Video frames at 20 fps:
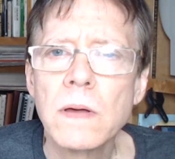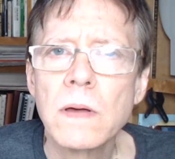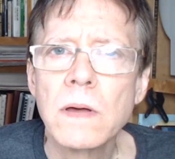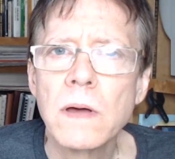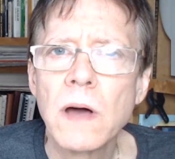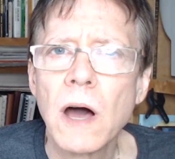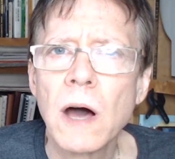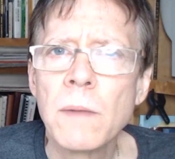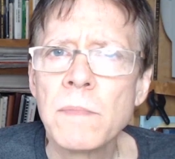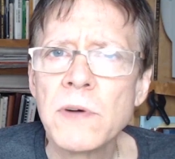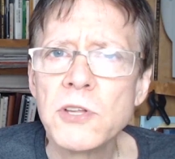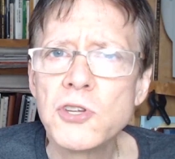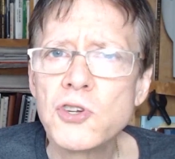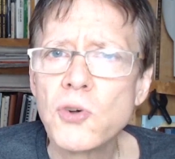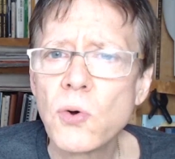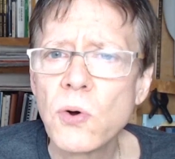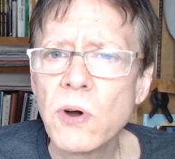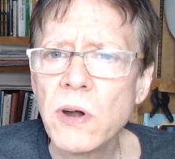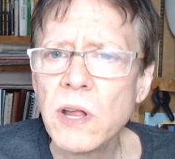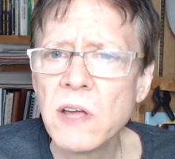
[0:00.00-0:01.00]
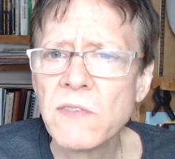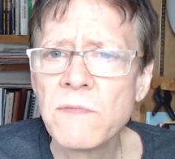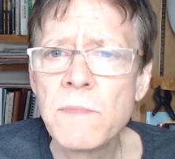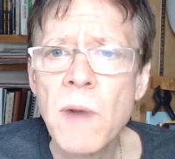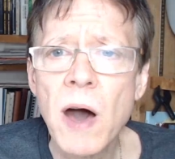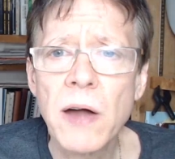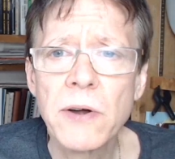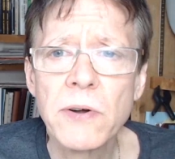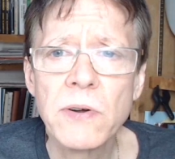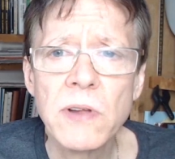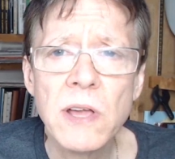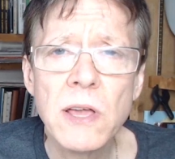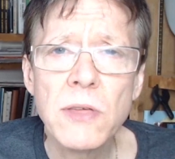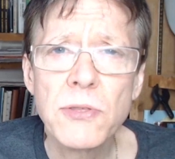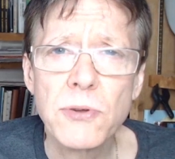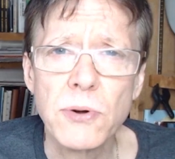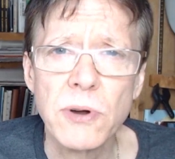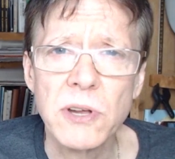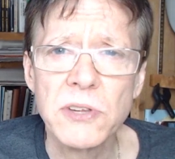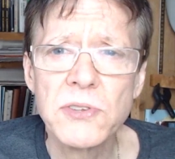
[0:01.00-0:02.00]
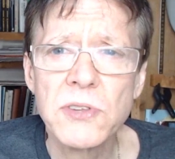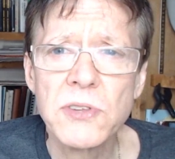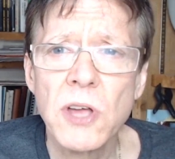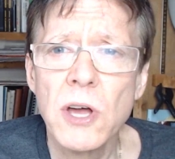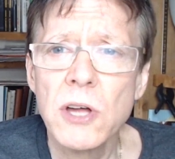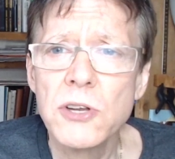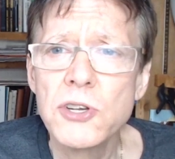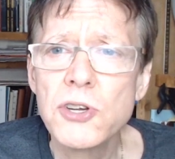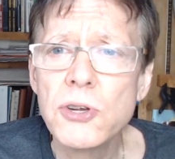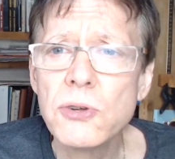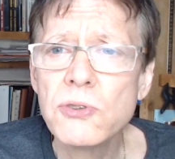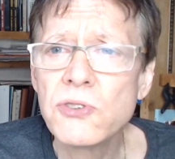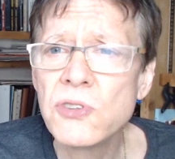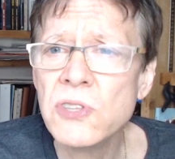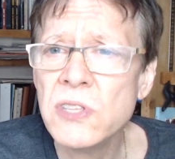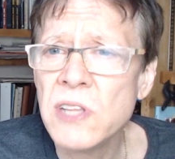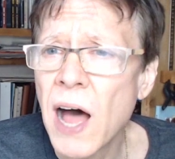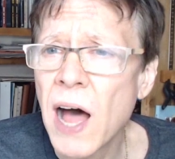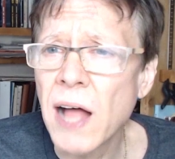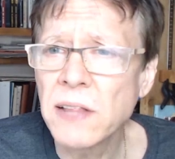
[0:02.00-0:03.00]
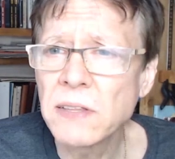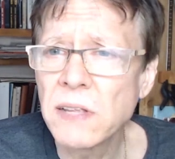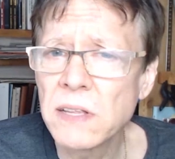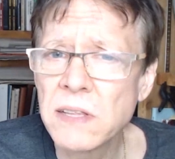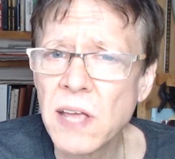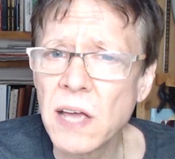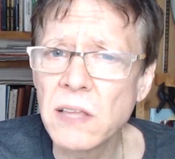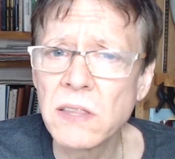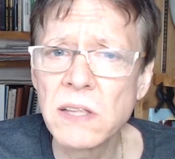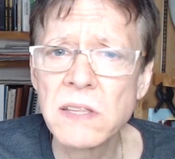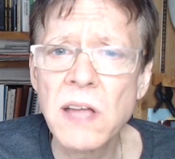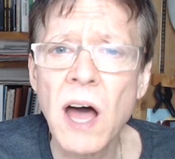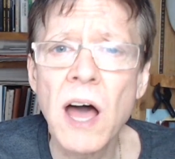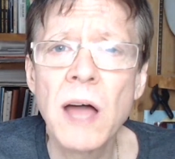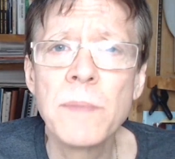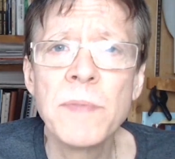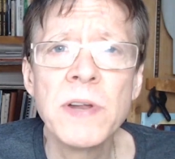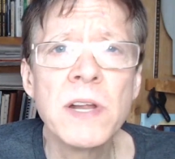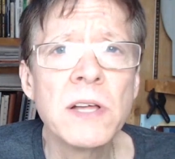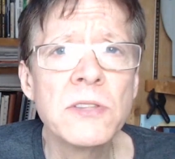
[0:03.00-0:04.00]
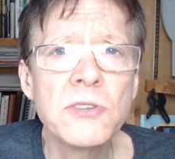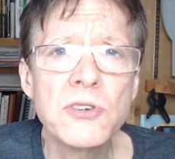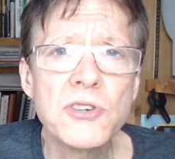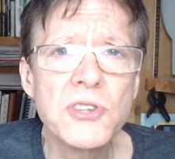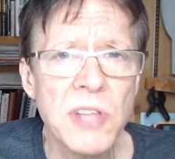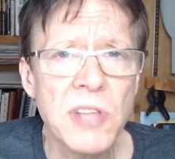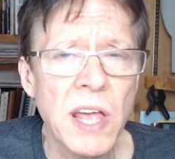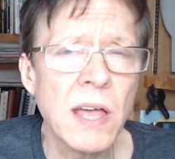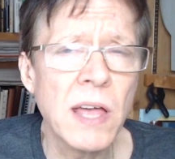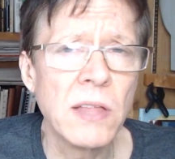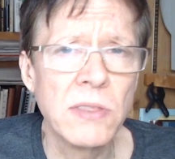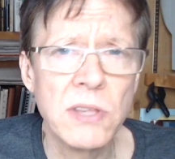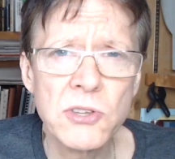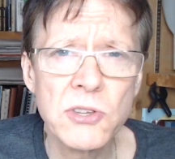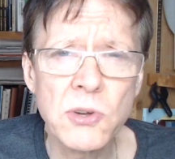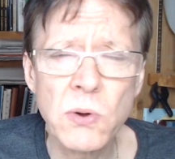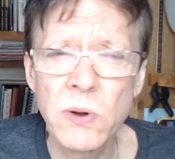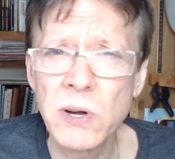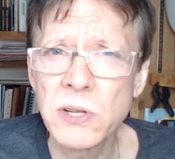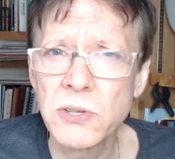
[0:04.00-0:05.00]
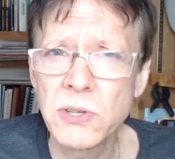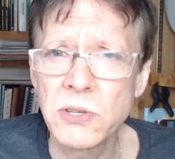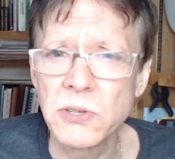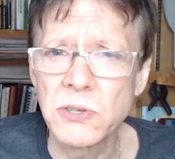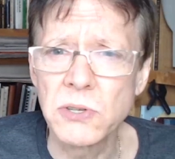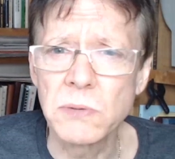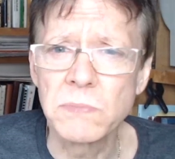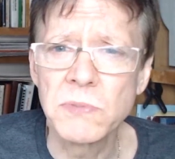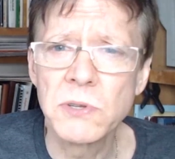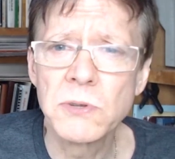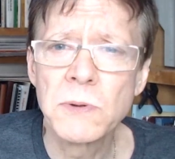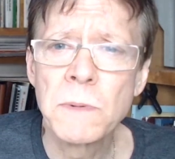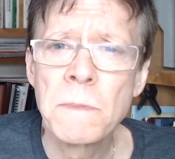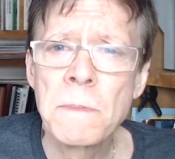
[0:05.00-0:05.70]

A majority of modern etherists choose not to take the time and understand these criticisms.